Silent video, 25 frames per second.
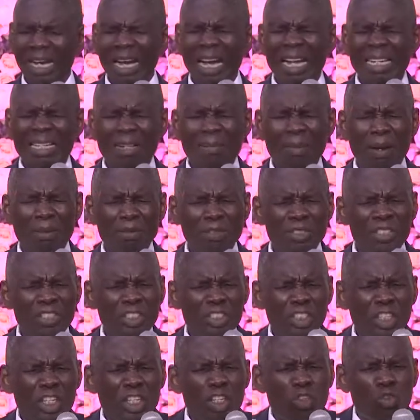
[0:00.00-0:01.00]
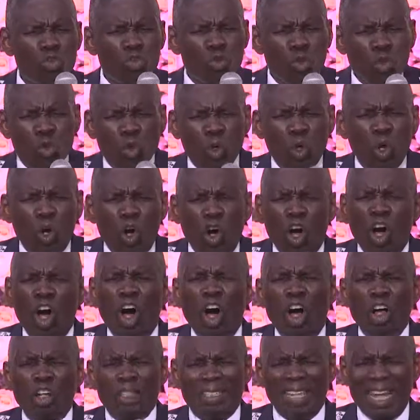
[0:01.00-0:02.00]
And the Bible says he took
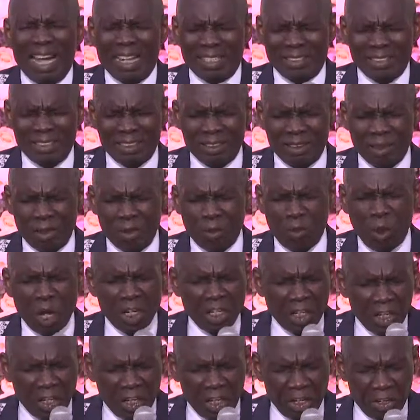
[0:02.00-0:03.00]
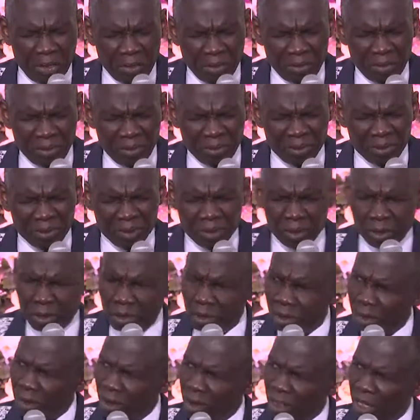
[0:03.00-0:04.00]
all that. What did he
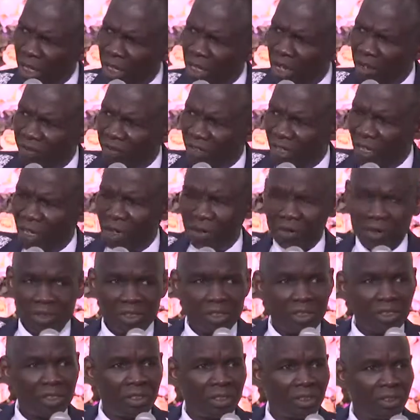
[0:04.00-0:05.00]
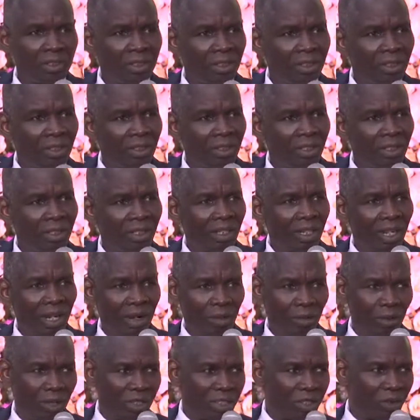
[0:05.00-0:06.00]
do? He left the house
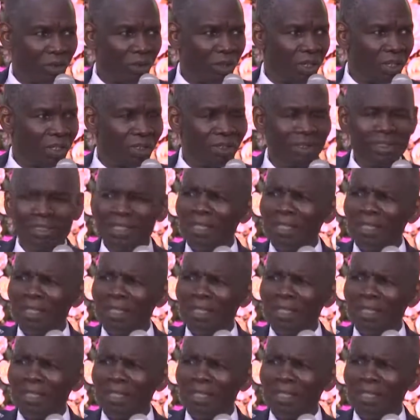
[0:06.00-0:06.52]
and went away.